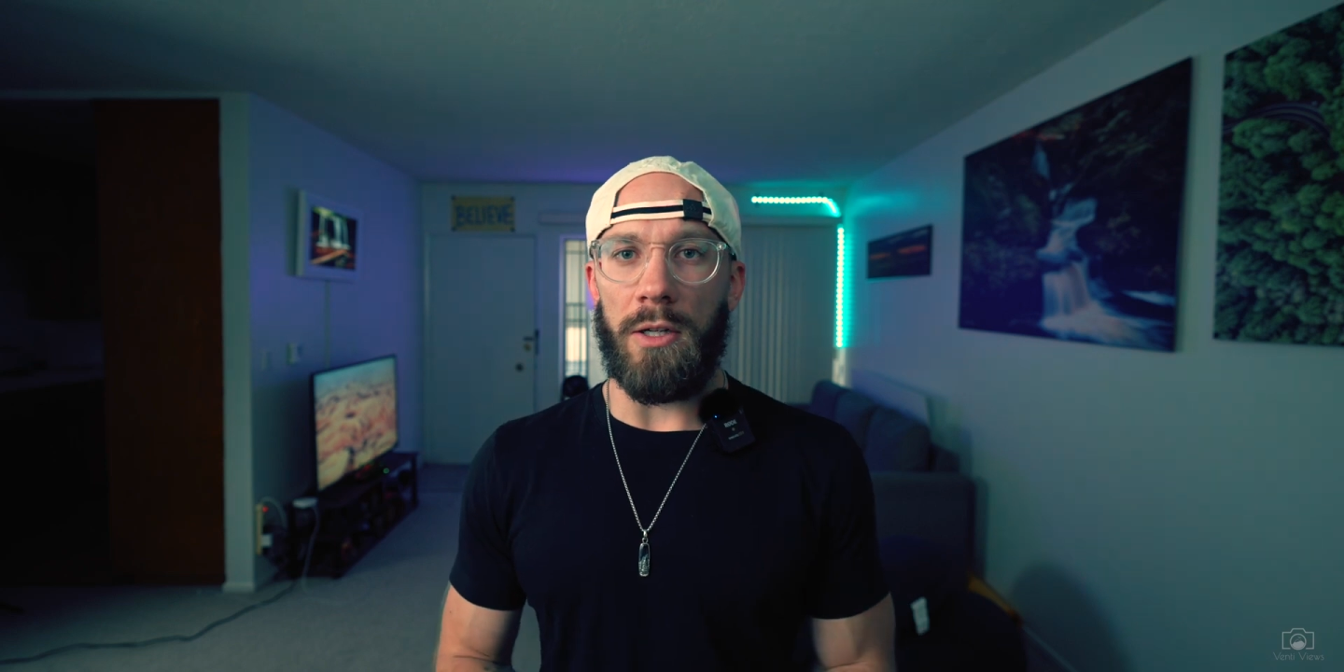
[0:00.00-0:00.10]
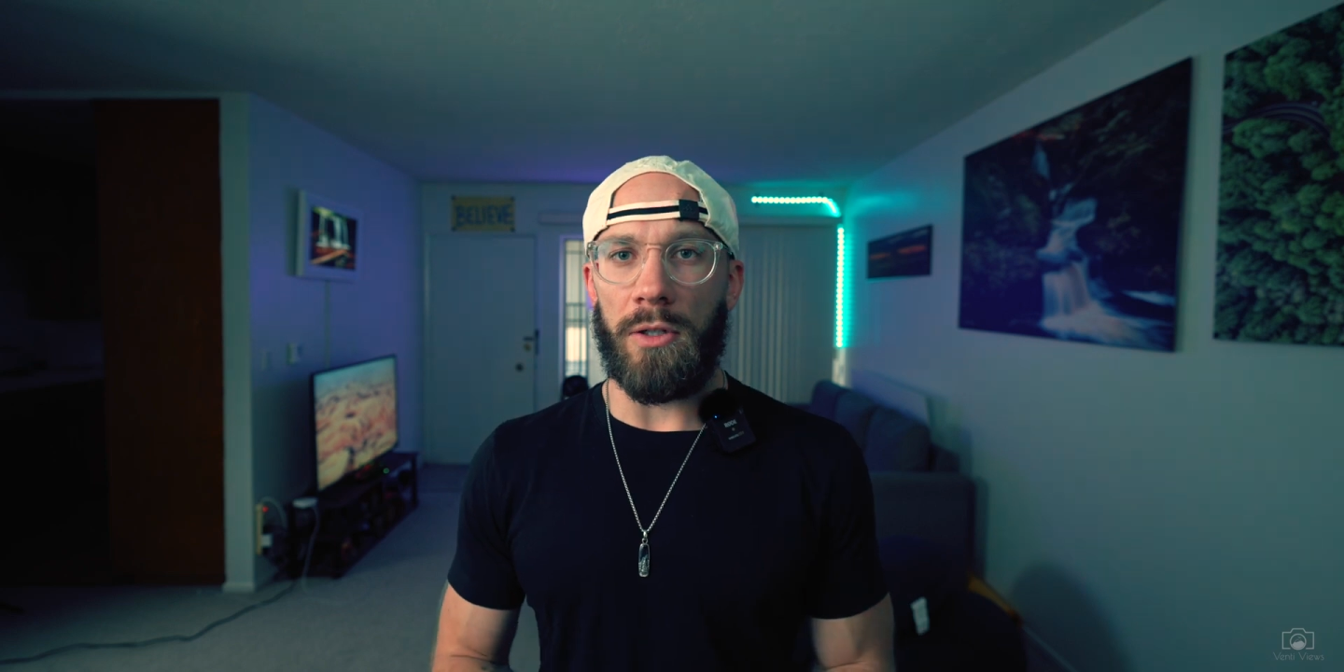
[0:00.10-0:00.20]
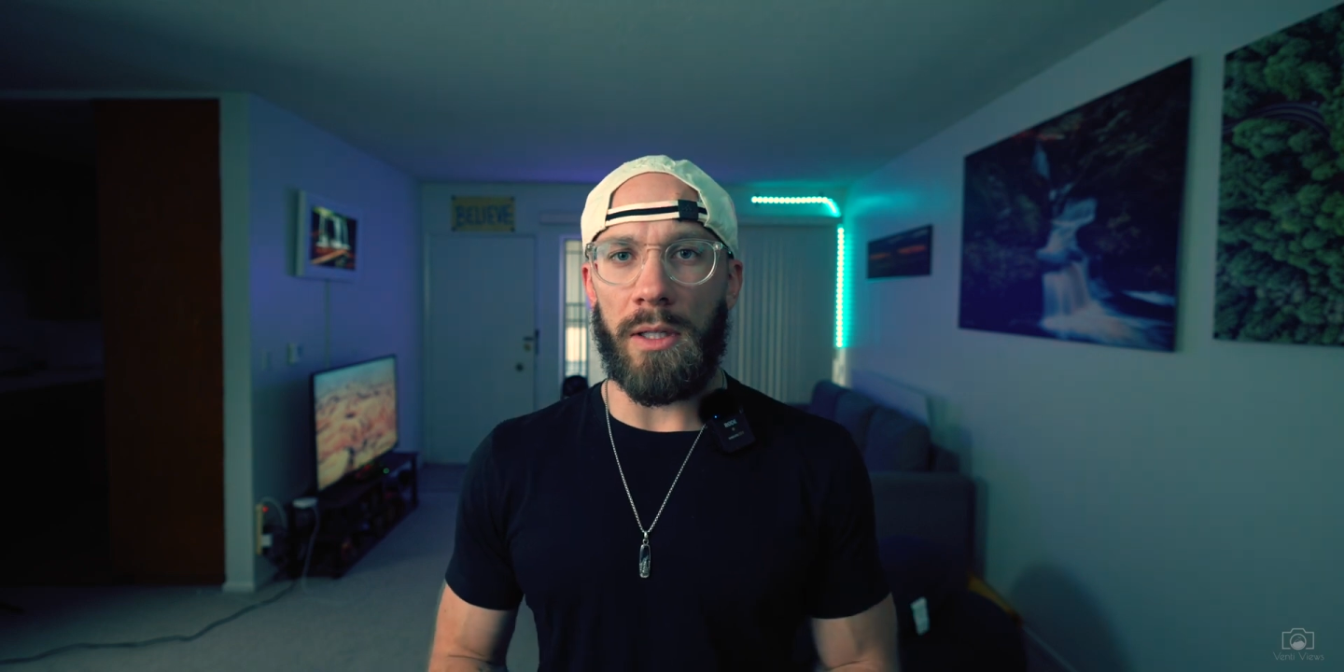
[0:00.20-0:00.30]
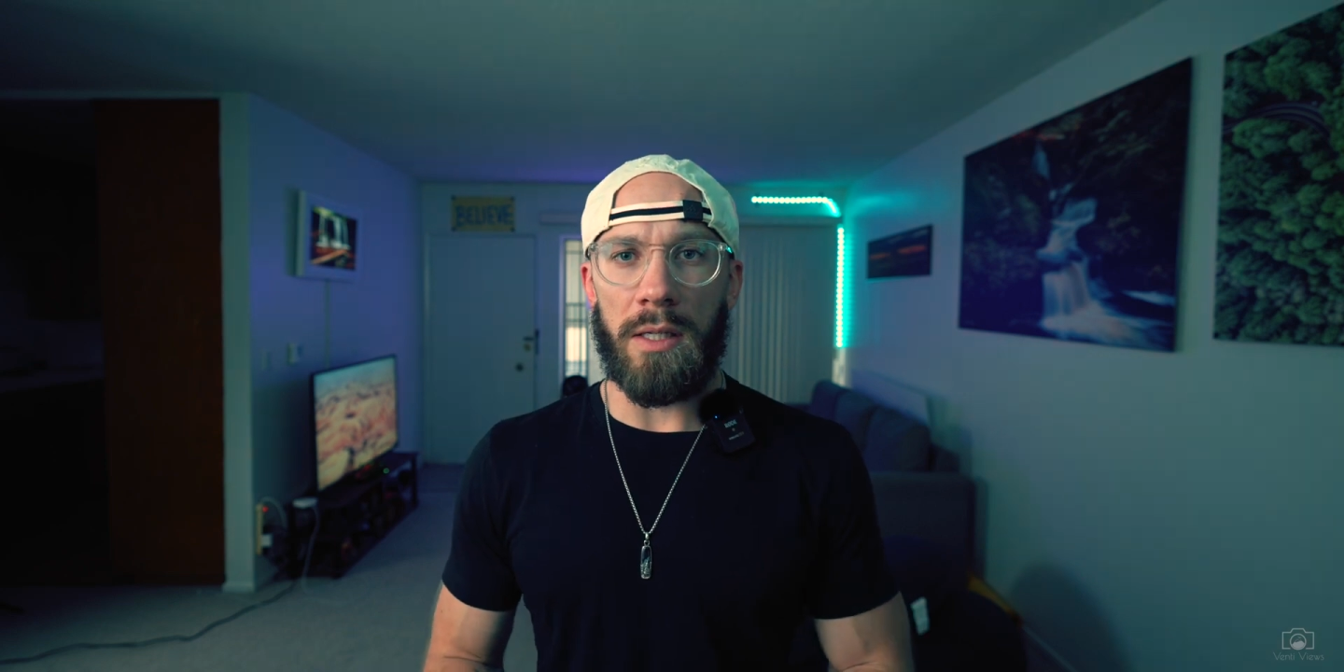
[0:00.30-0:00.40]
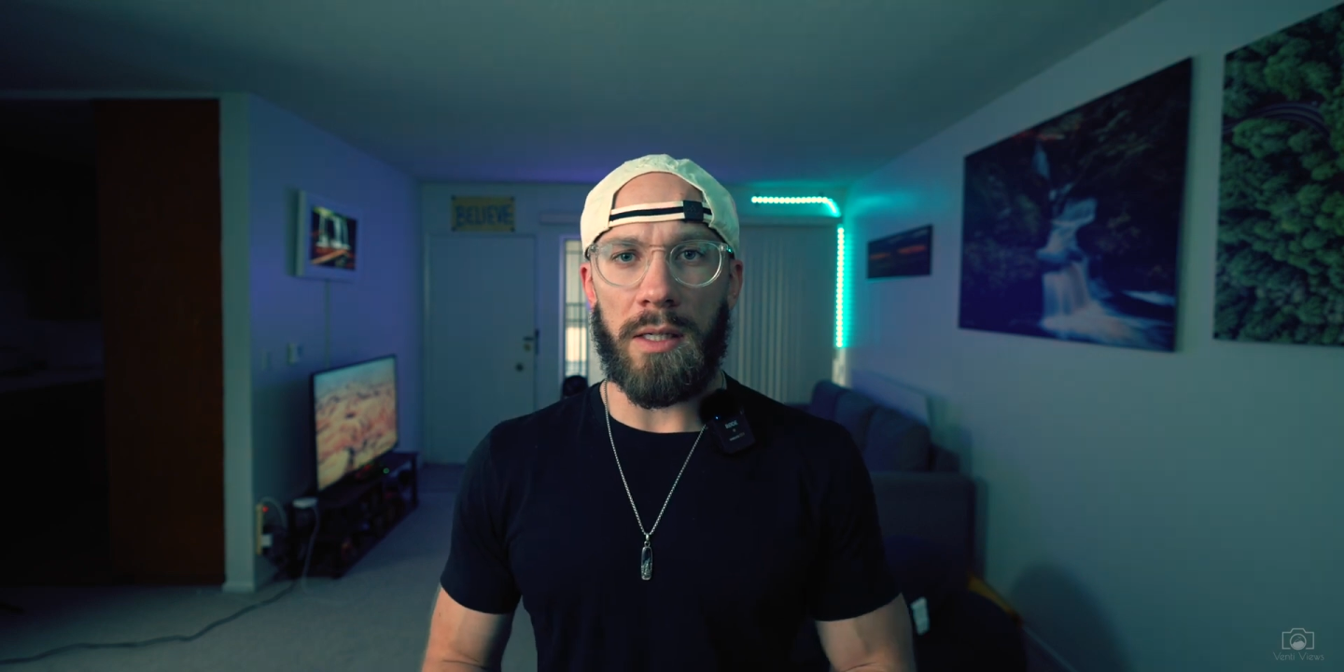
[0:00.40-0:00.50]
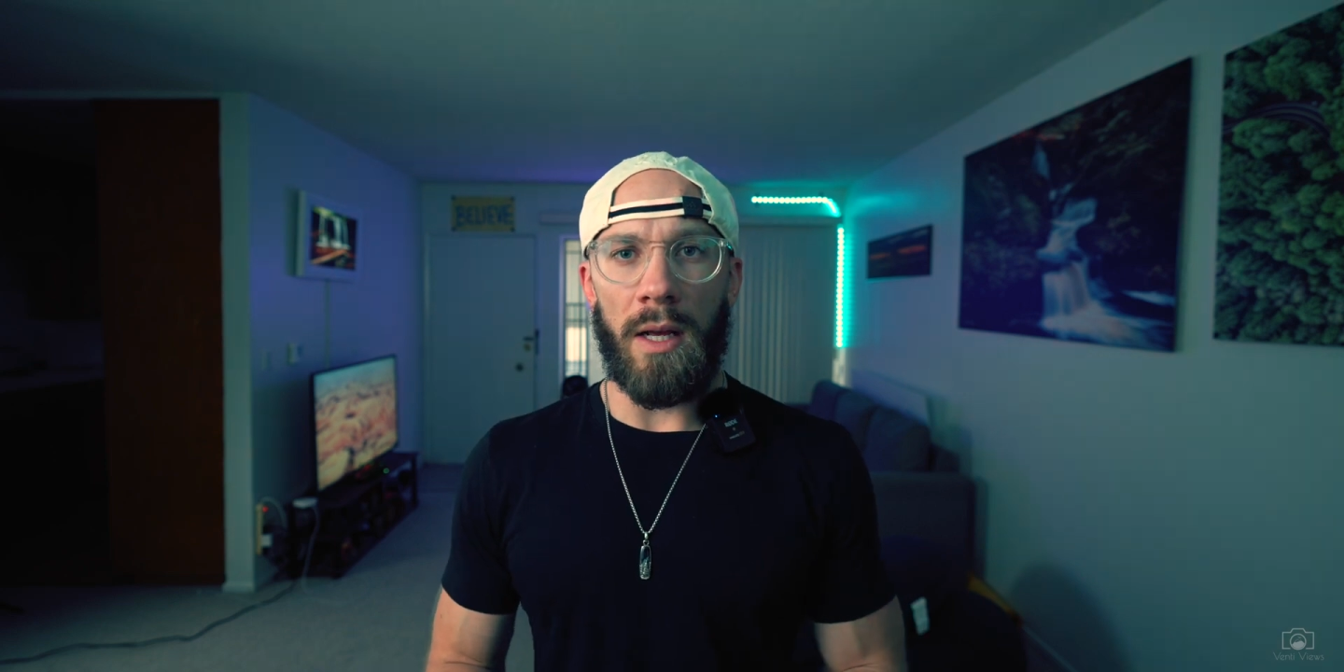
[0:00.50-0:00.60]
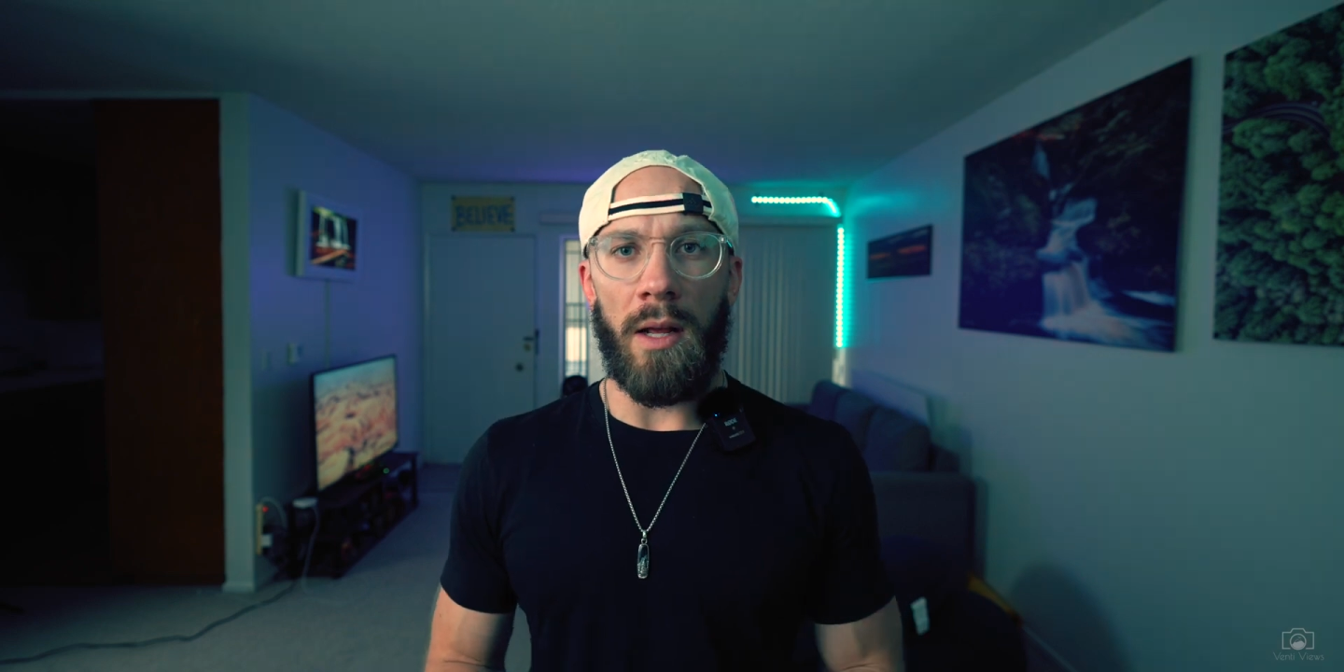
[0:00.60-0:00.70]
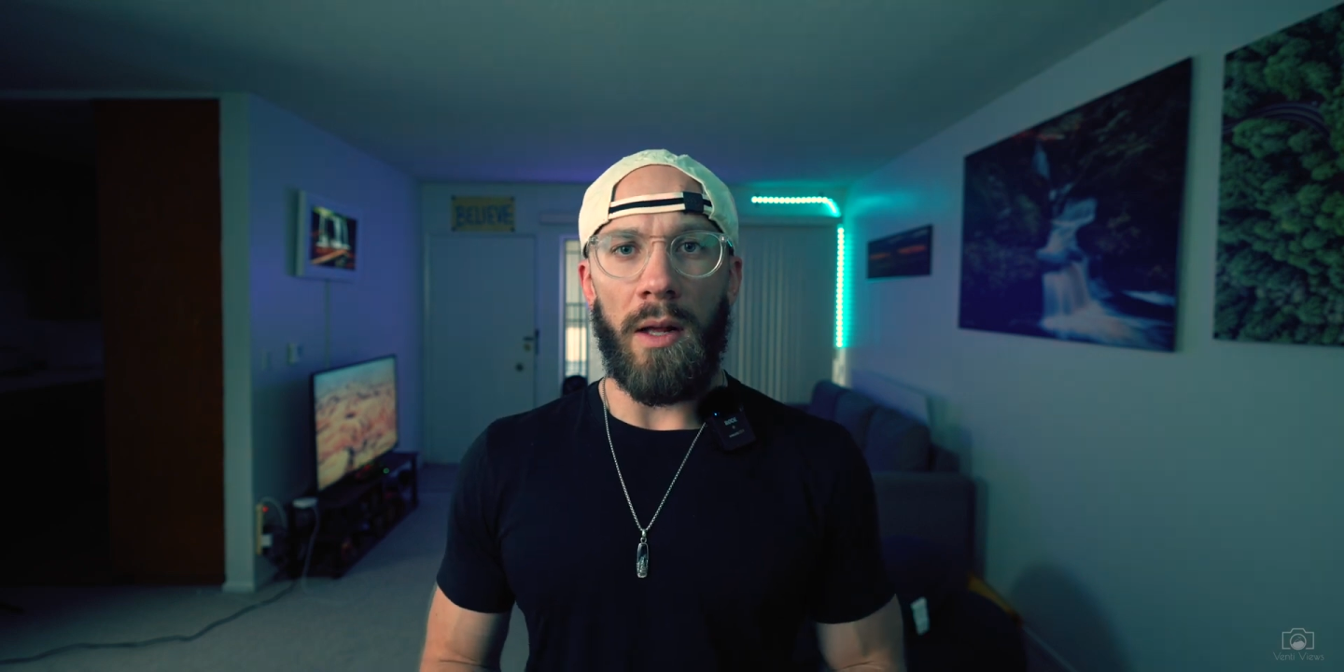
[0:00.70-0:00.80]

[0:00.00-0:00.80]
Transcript: Angeles.